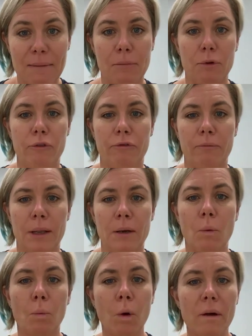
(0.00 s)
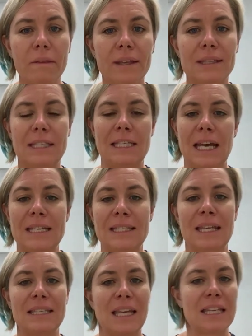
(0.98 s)
movement. What this does
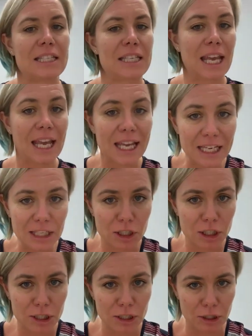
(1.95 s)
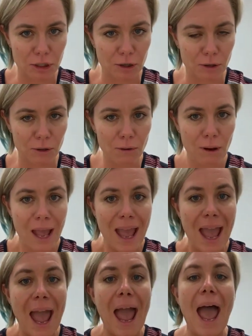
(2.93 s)
is it teaches you
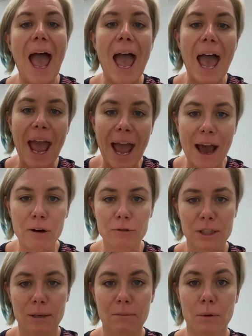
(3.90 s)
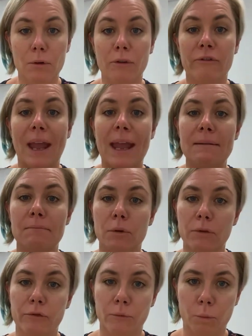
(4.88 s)
how to move and
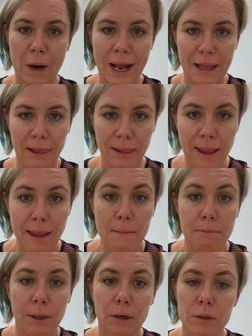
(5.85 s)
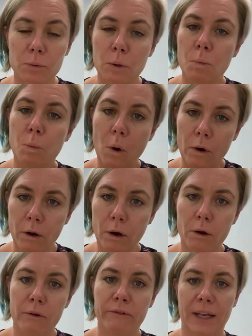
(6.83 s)
move well, because we want to
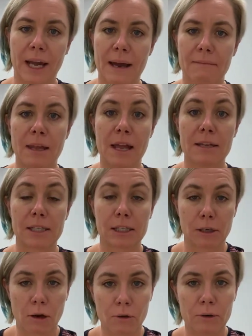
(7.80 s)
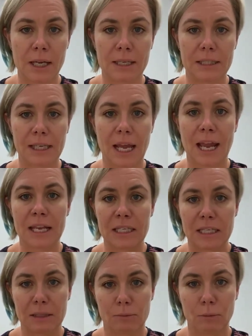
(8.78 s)
overcome that slowness and
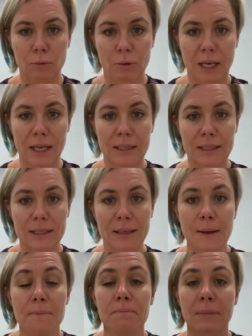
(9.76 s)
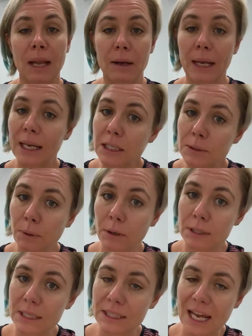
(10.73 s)
smallness. Now, each
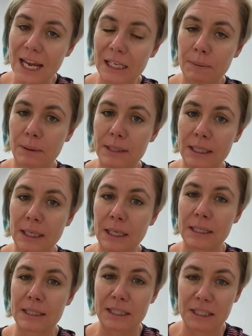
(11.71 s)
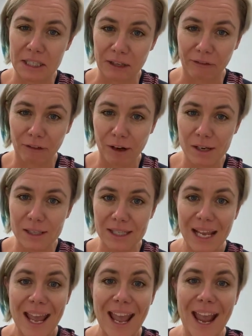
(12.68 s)
person's 80% is different,
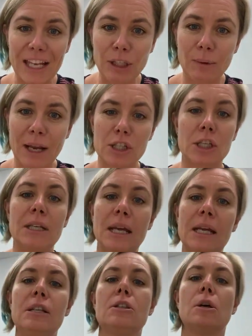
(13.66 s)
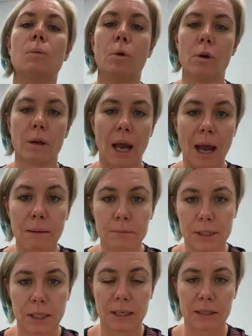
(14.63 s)
and you actually need to work up
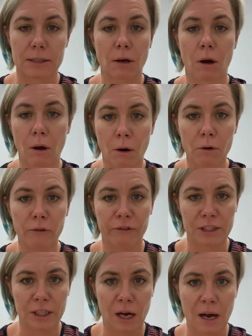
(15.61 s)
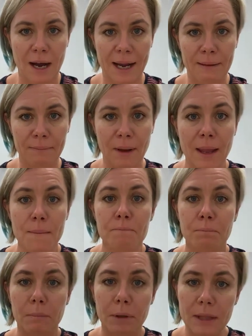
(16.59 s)
to this over time.
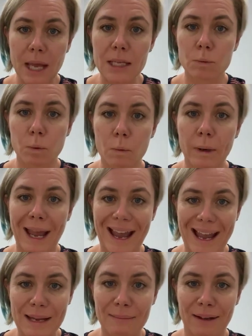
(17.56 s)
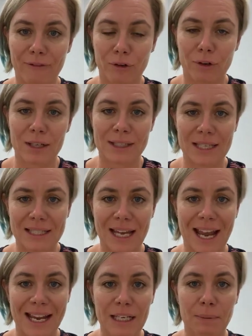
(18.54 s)
But that's what we're aiming for, is this
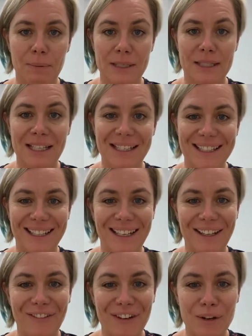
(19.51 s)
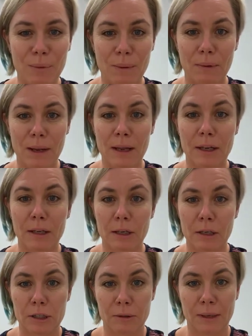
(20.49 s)
80% effort when we're
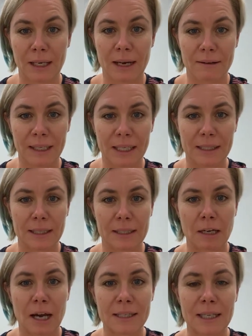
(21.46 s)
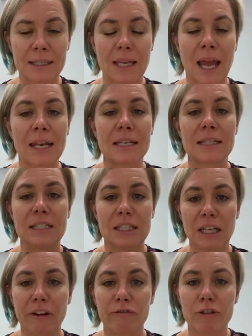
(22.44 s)
doing our exercises. And it's
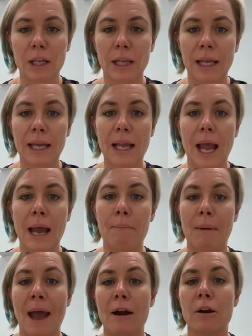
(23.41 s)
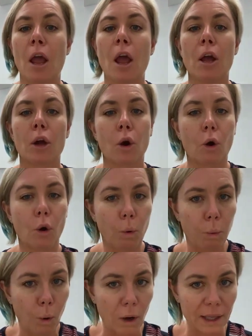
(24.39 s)
definitely about
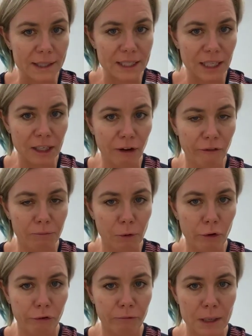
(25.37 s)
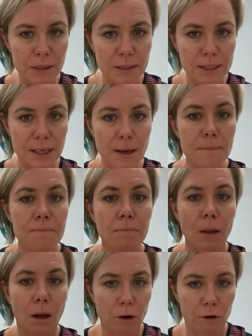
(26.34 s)
quality of movement
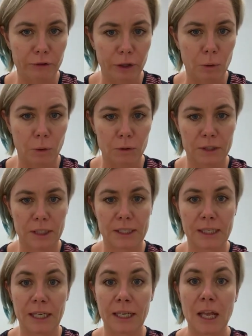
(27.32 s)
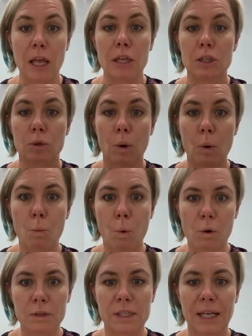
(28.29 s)
over quantity. So we're
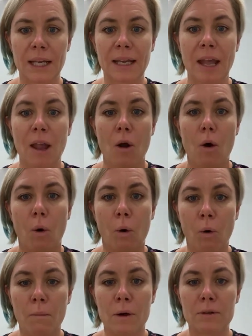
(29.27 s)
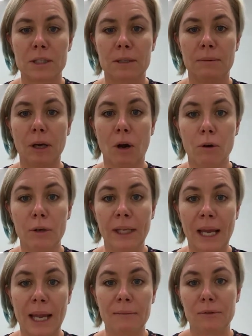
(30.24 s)
wanting almost to be
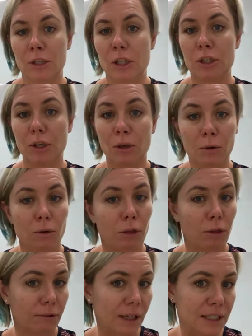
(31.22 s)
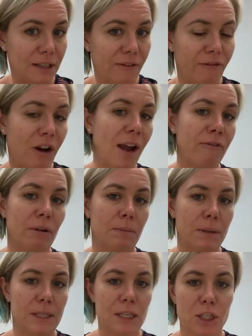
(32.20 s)
only able to do 3 to 5
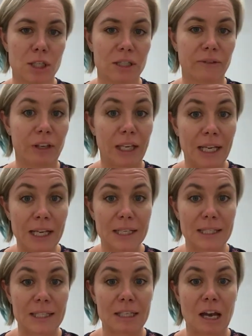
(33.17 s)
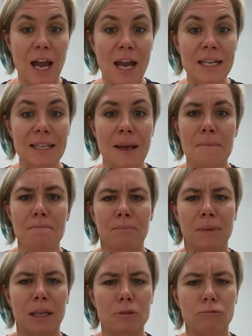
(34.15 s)
repetitions of an exercise
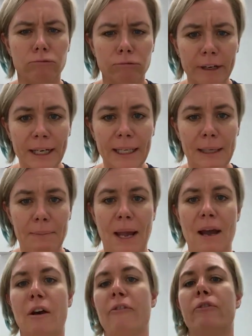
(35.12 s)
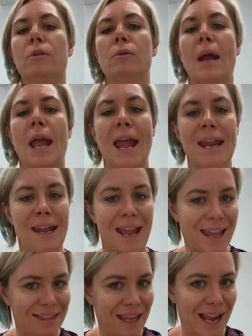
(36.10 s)
that's really powerful and
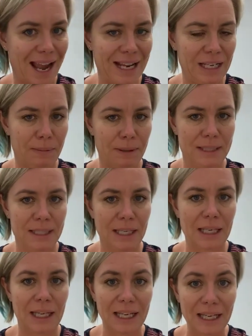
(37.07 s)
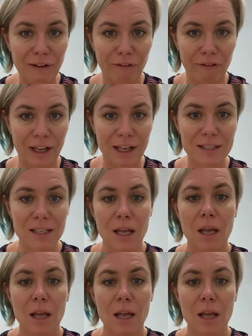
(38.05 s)
at that 80% effort